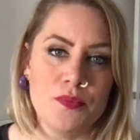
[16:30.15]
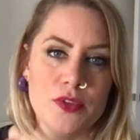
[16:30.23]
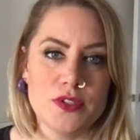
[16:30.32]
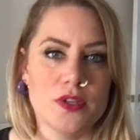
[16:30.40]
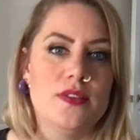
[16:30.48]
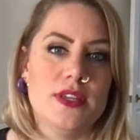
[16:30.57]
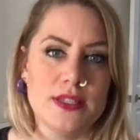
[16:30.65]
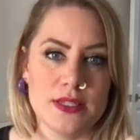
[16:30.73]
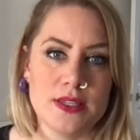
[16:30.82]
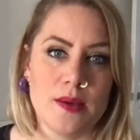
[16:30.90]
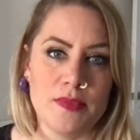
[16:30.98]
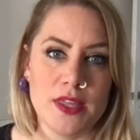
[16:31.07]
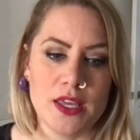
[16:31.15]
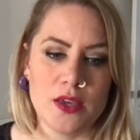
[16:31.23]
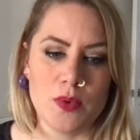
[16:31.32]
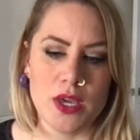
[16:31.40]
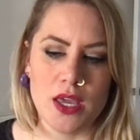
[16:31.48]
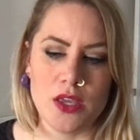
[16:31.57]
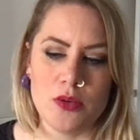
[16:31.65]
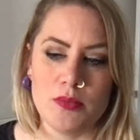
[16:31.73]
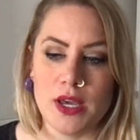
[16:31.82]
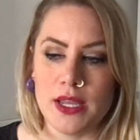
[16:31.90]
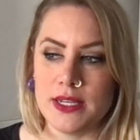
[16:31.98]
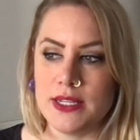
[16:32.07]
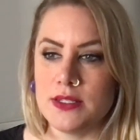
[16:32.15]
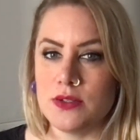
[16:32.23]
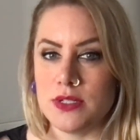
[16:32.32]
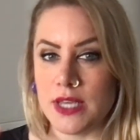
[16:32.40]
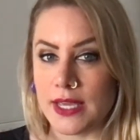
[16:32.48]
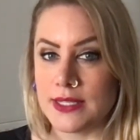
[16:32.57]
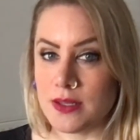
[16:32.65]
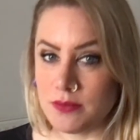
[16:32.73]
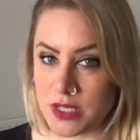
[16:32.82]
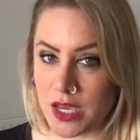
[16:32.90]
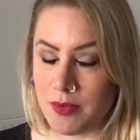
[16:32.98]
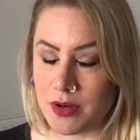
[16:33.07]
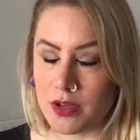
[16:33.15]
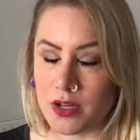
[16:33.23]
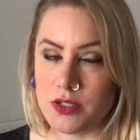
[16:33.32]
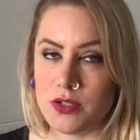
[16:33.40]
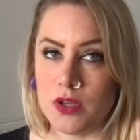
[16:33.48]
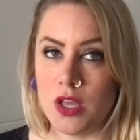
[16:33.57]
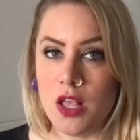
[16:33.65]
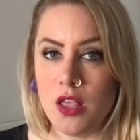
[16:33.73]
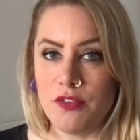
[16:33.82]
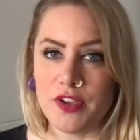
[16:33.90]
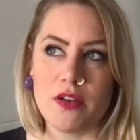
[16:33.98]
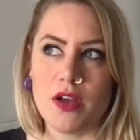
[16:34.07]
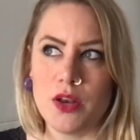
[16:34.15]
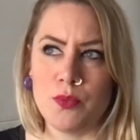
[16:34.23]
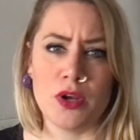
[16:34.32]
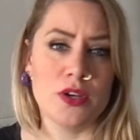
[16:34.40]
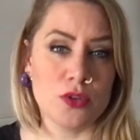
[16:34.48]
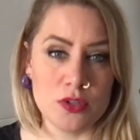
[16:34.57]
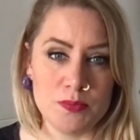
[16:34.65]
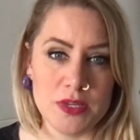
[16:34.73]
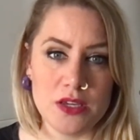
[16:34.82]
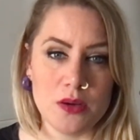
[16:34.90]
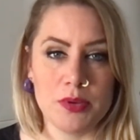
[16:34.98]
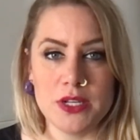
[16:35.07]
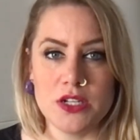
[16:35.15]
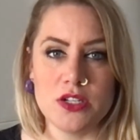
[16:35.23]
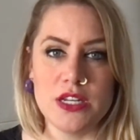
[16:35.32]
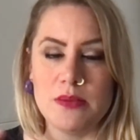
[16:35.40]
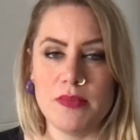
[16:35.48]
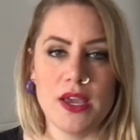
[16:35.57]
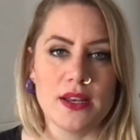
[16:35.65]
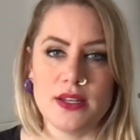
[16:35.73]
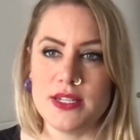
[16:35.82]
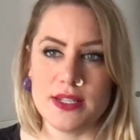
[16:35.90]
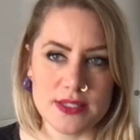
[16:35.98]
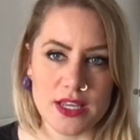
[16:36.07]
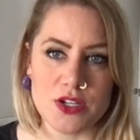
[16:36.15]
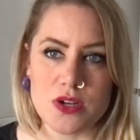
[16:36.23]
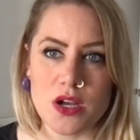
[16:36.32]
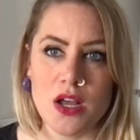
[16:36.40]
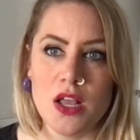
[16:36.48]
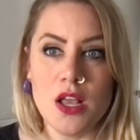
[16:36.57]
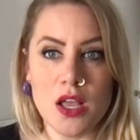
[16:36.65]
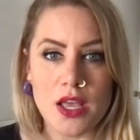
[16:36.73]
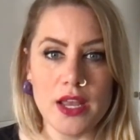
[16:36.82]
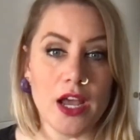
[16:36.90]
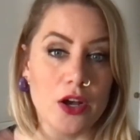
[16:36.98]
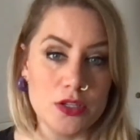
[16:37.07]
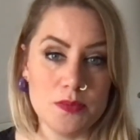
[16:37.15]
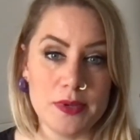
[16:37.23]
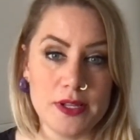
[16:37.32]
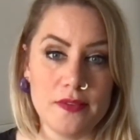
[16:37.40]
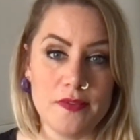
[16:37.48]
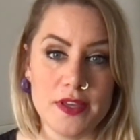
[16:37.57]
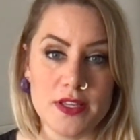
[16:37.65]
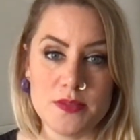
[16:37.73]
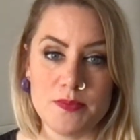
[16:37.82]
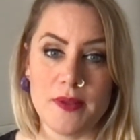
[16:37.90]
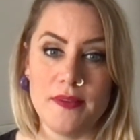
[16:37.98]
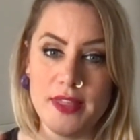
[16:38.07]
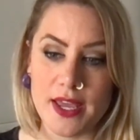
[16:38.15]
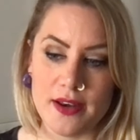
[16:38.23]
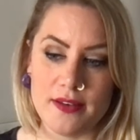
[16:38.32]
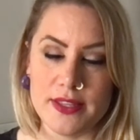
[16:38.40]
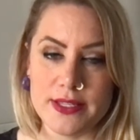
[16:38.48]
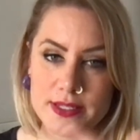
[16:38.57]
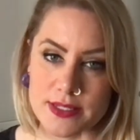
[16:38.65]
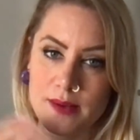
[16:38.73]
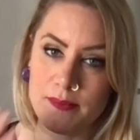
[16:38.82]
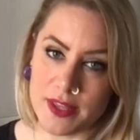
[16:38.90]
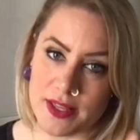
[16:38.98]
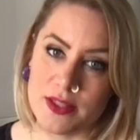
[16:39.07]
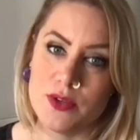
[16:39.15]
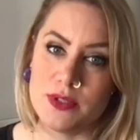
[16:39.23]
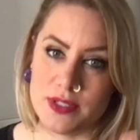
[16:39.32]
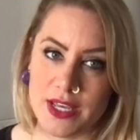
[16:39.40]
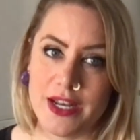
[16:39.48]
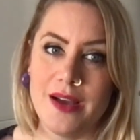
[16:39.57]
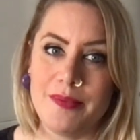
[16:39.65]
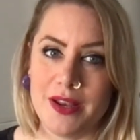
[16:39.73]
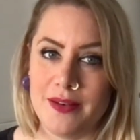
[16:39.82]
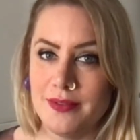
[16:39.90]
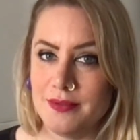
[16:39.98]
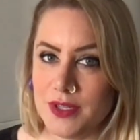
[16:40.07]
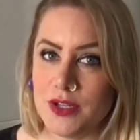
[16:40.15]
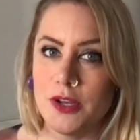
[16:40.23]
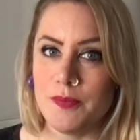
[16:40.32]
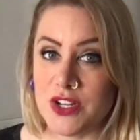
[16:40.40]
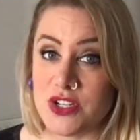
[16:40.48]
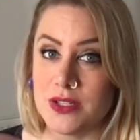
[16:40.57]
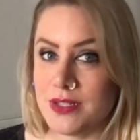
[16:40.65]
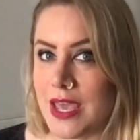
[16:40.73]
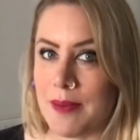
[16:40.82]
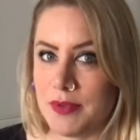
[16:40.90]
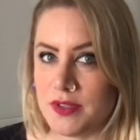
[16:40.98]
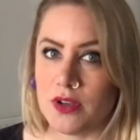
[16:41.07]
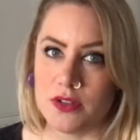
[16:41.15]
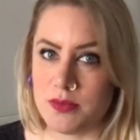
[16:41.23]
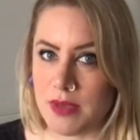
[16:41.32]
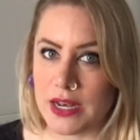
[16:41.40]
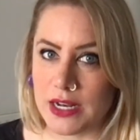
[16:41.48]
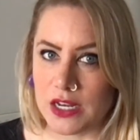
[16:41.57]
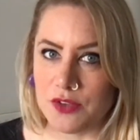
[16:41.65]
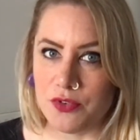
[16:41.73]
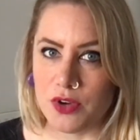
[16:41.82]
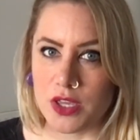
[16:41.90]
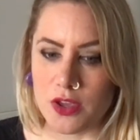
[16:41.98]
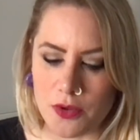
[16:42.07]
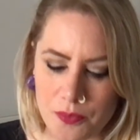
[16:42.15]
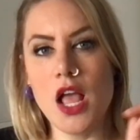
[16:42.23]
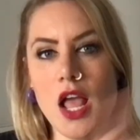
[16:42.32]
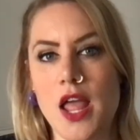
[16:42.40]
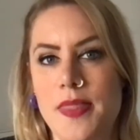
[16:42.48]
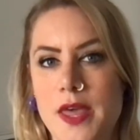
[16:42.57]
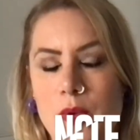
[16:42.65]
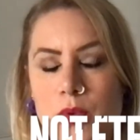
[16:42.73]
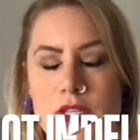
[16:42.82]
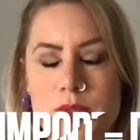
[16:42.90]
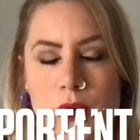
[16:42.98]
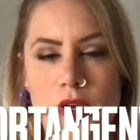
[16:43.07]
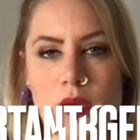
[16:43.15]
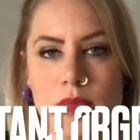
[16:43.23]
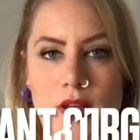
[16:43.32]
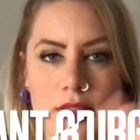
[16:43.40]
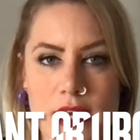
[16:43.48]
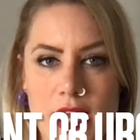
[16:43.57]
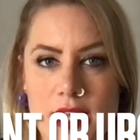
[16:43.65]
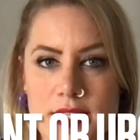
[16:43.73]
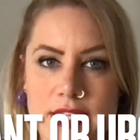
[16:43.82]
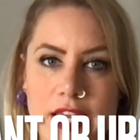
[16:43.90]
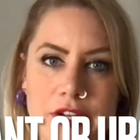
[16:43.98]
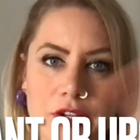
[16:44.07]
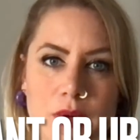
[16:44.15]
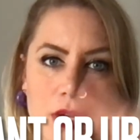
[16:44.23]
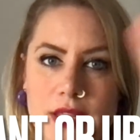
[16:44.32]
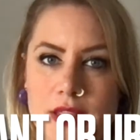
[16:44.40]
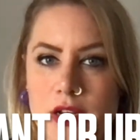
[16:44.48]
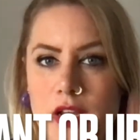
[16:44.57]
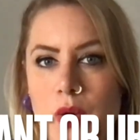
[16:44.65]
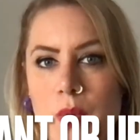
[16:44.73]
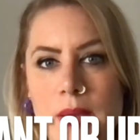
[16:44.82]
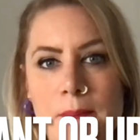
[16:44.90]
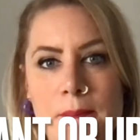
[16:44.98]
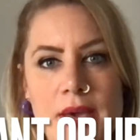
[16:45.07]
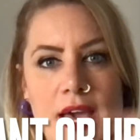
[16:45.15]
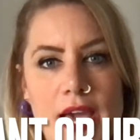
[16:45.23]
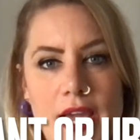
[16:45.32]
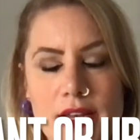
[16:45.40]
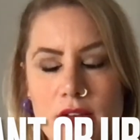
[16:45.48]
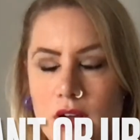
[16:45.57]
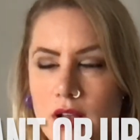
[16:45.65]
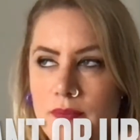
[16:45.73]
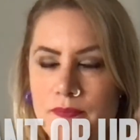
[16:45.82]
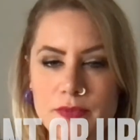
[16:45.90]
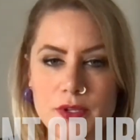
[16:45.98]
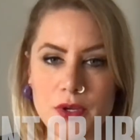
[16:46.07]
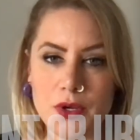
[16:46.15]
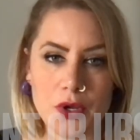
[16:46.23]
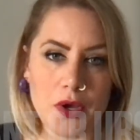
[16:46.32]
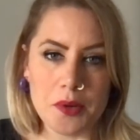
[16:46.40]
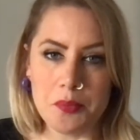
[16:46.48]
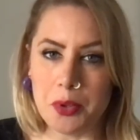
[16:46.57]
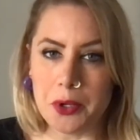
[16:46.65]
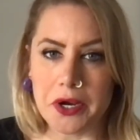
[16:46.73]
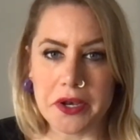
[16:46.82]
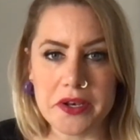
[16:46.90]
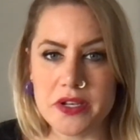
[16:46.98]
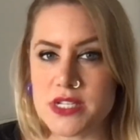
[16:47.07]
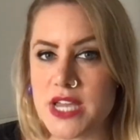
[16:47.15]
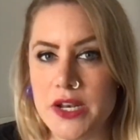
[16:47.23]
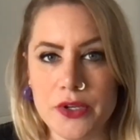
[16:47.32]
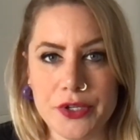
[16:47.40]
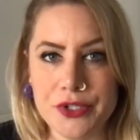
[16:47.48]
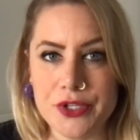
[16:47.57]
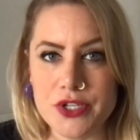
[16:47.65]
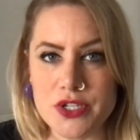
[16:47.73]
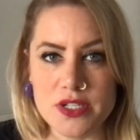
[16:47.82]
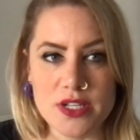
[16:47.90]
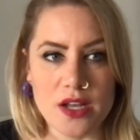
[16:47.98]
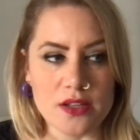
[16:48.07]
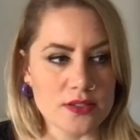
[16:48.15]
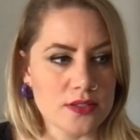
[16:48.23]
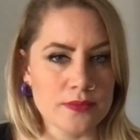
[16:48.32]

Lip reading: So this is something where you might need to take some time in order to figure out what could be your potential lead magnet, etc., and how to build this. But then this is something you set up, and it just happens automatically for you. And then we spoke about the last category, the low impact, or not important and not urgent tasks.